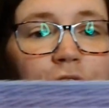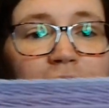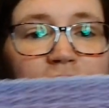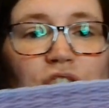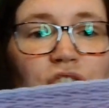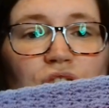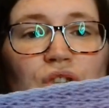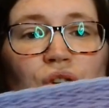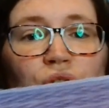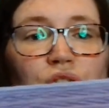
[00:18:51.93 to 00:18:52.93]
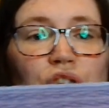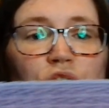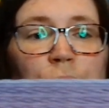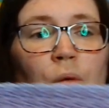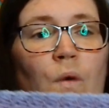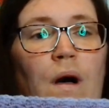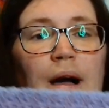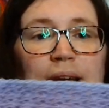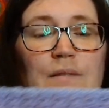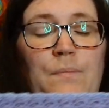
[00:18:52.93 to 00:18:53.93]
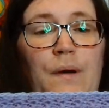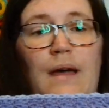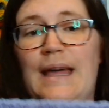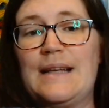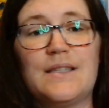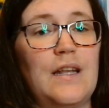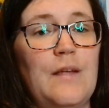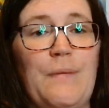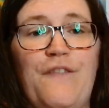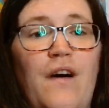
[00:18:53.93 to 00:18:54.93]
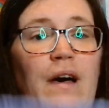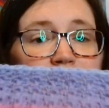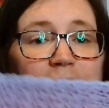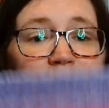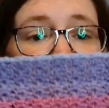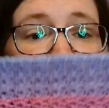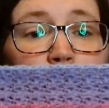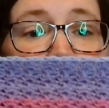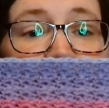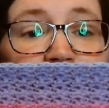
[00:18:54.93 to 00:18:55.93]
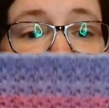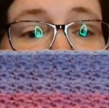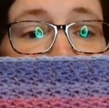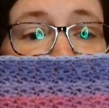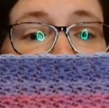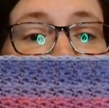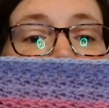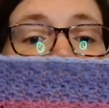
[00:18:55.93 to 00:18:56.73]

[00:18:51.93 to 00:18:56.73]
It's just not super wide, but it's going to be fine. It's a baby blanket.